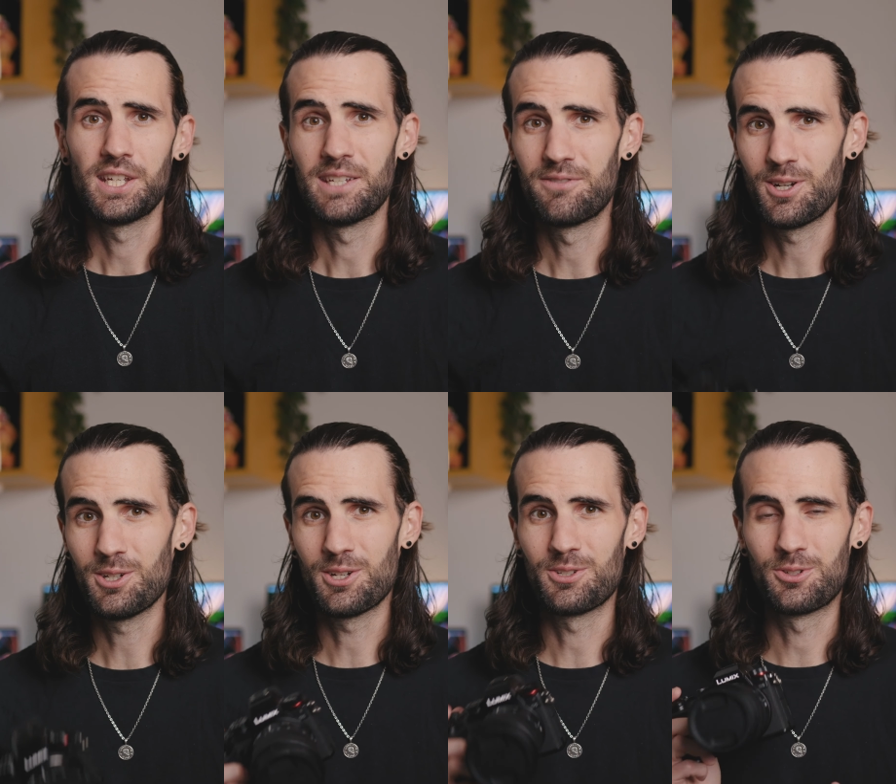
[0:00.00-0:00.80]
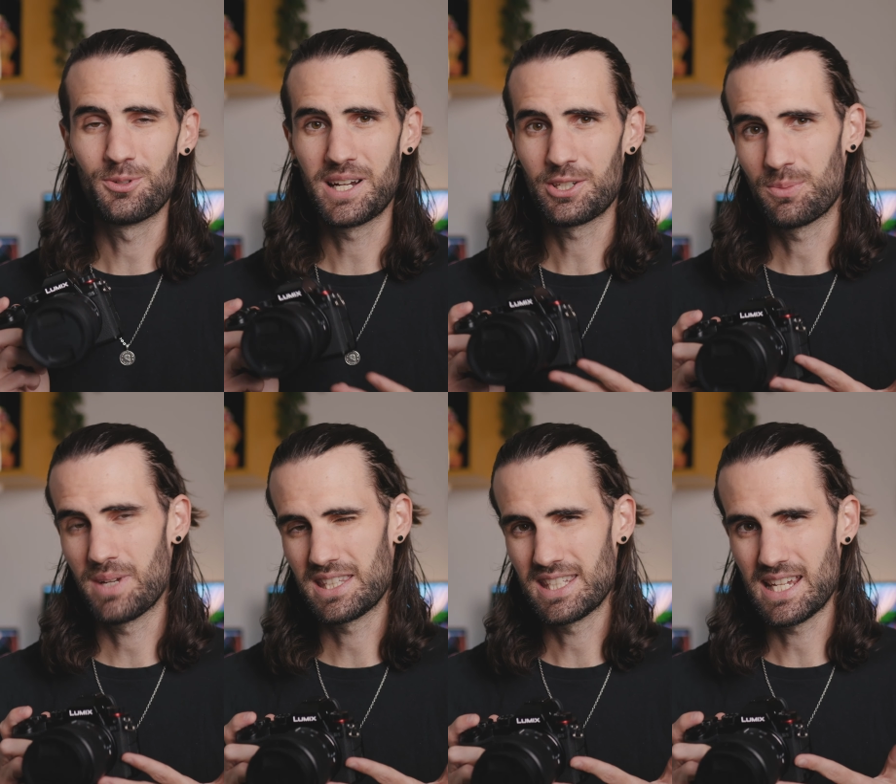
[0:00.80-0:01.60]
If you don't know too much
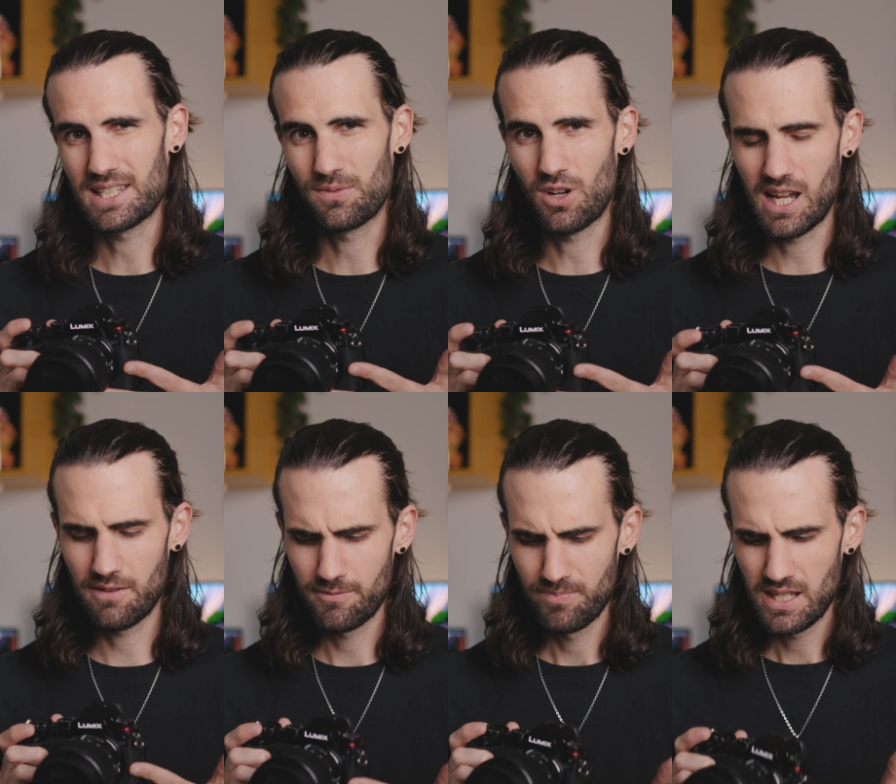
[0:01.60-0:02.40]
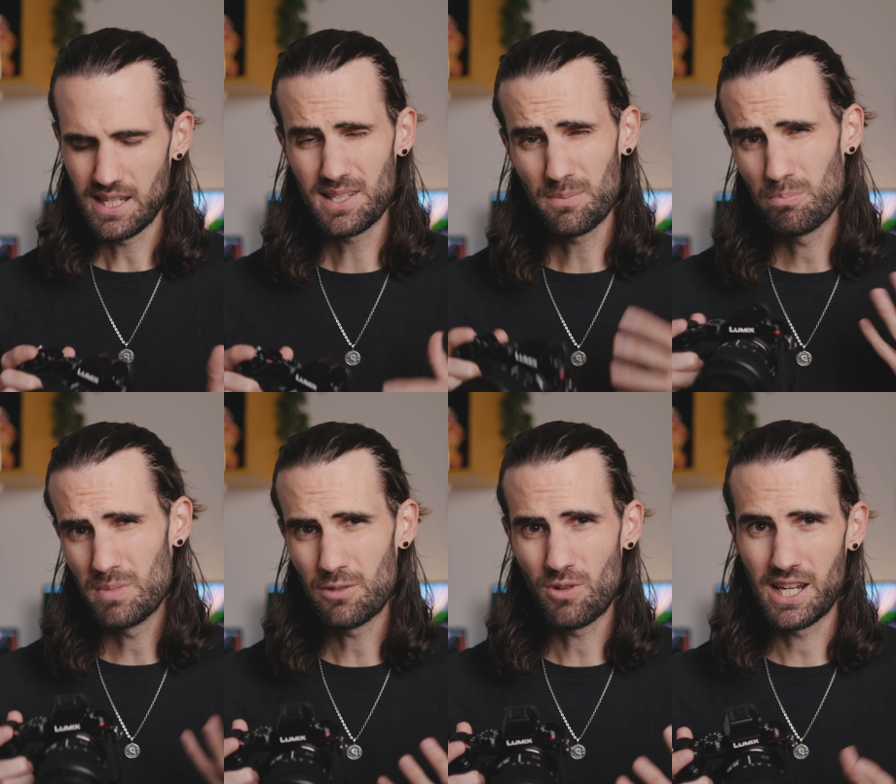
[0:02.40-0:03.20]
about the S5, it's a
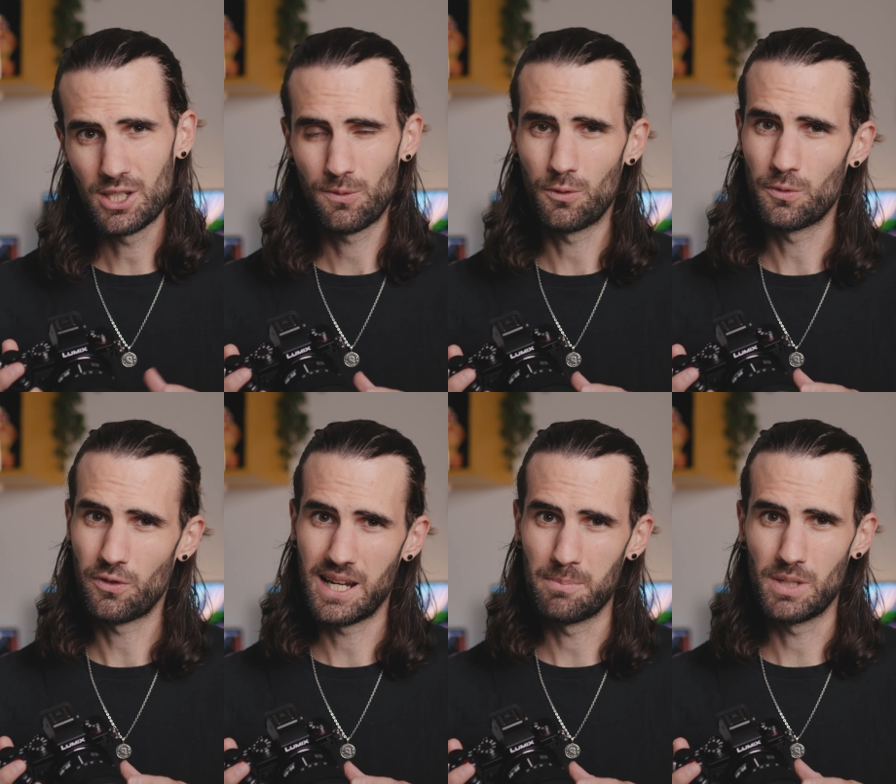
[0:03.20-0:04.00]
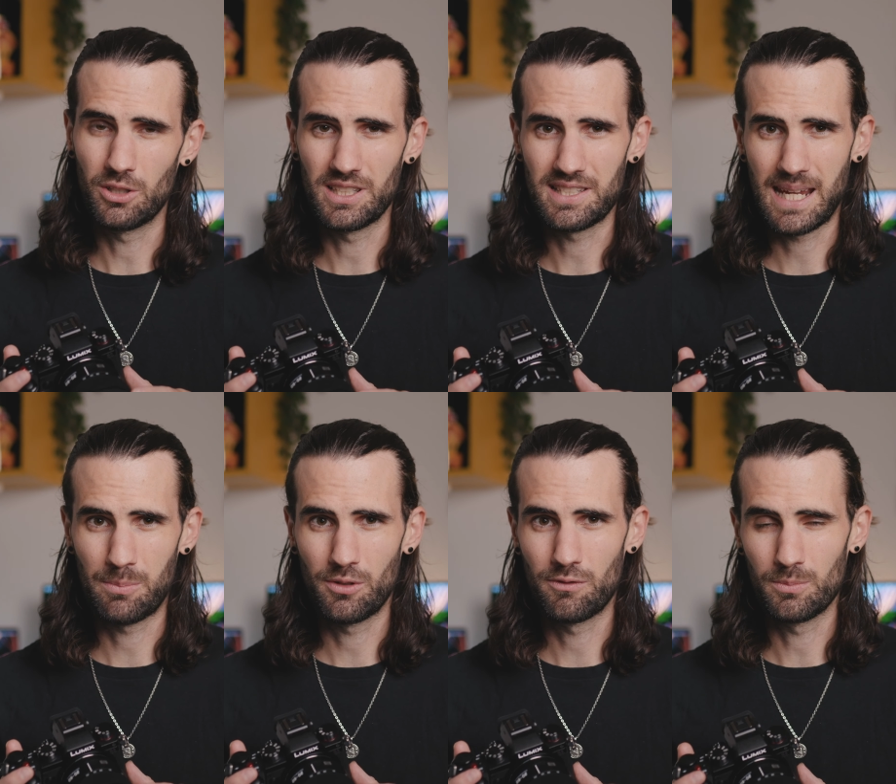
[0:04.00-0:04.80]
mid-range full-frame mirrorless
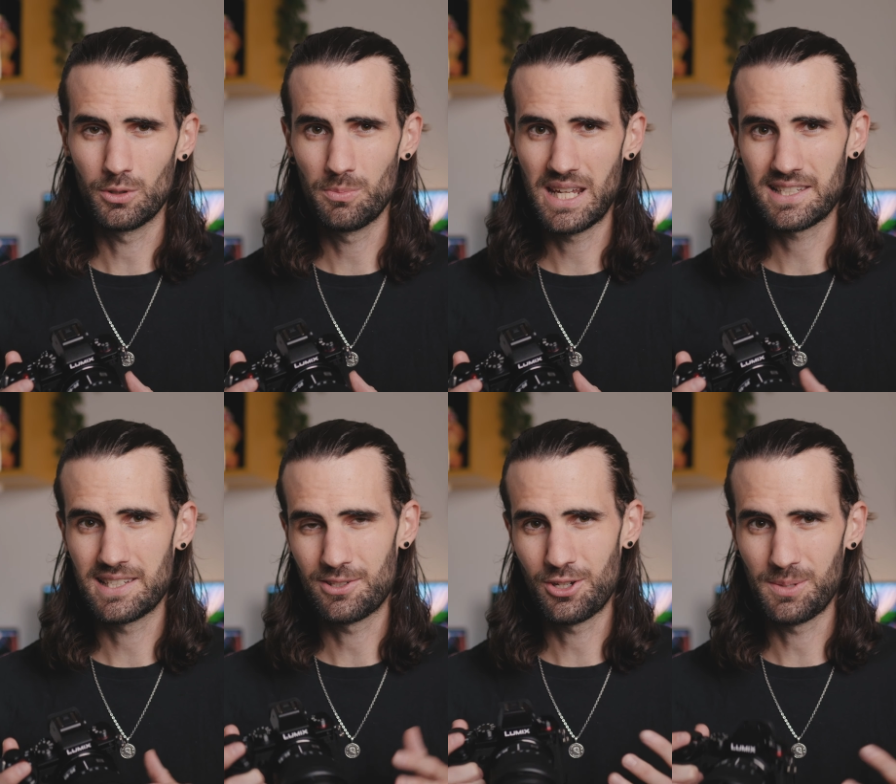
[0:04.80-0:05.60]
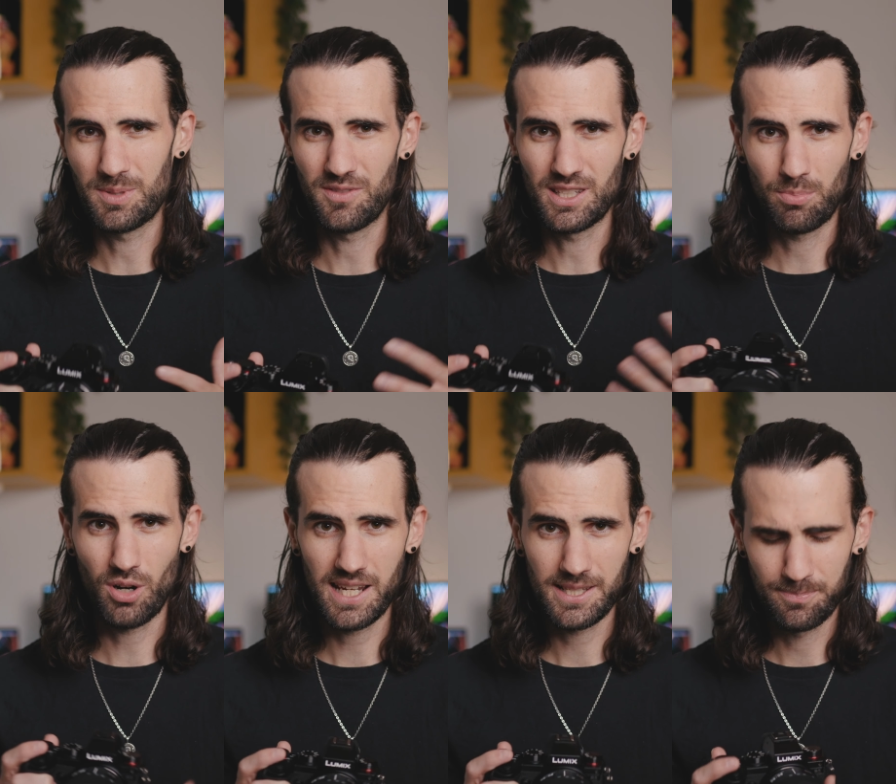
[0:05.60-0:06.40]
camera from Lumix in terms of its
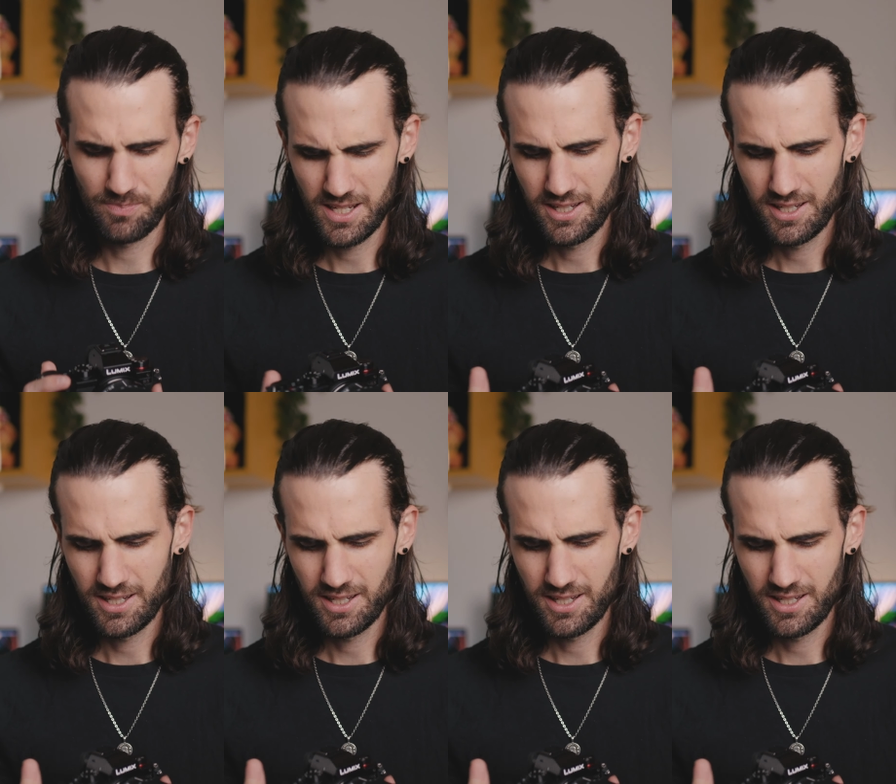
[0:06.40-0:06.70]
price.